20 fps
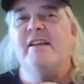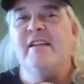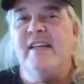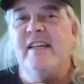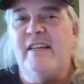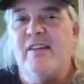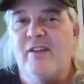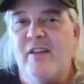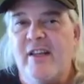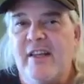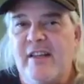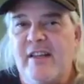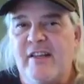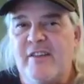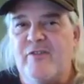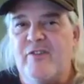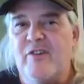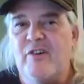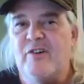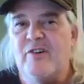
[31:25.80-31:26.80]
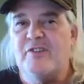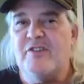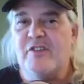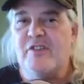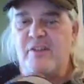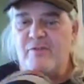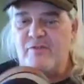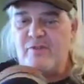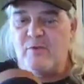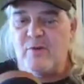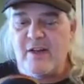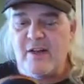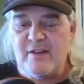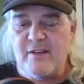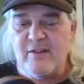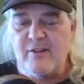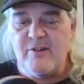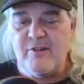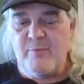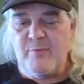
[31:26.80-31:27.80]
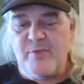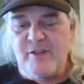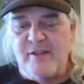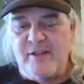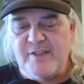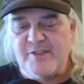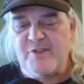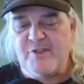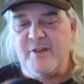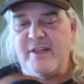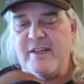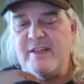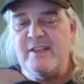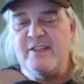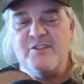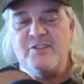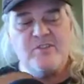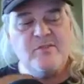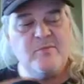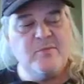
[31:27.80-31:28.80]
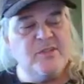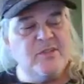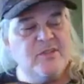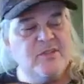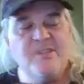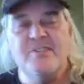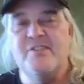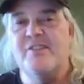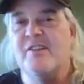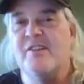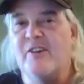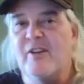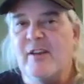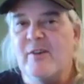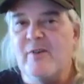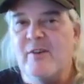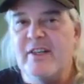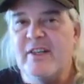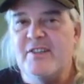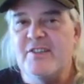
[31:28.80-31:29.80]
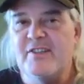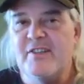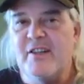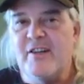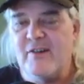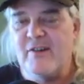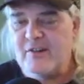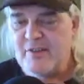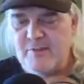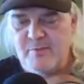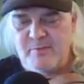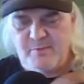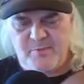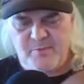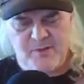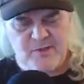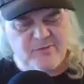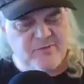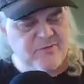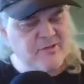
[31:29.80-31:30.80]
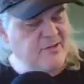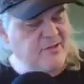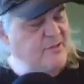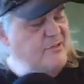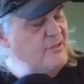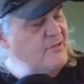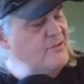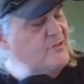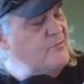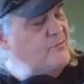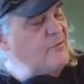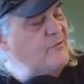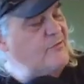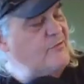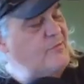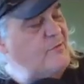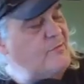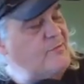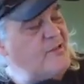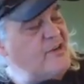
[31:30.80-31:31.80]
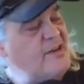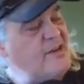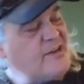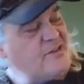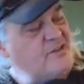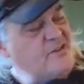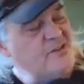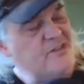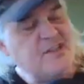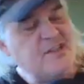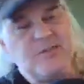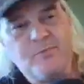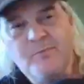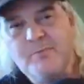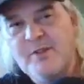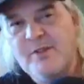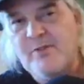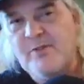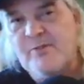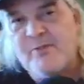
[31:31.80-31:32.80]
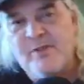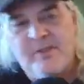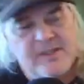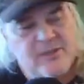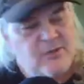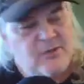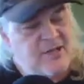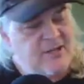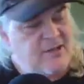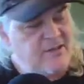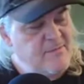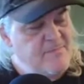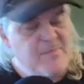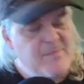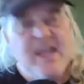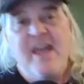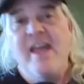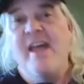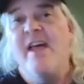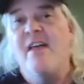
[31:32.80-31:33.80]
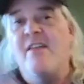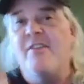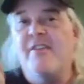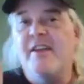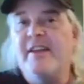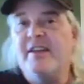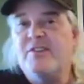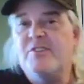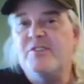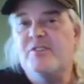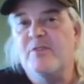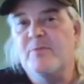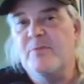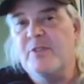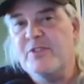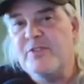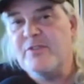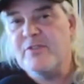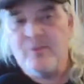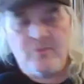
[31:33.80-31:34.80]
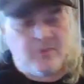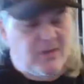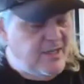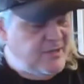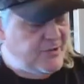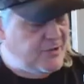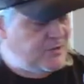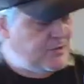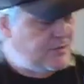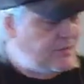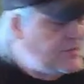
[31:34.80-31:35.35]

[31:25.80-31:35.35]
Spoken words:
Ukulele, folks. If you want to learn to play a stringed instrument, this is a great way to start. It's a beautiful little instrument for the price. This thing's built really well. Thank you so much for watching,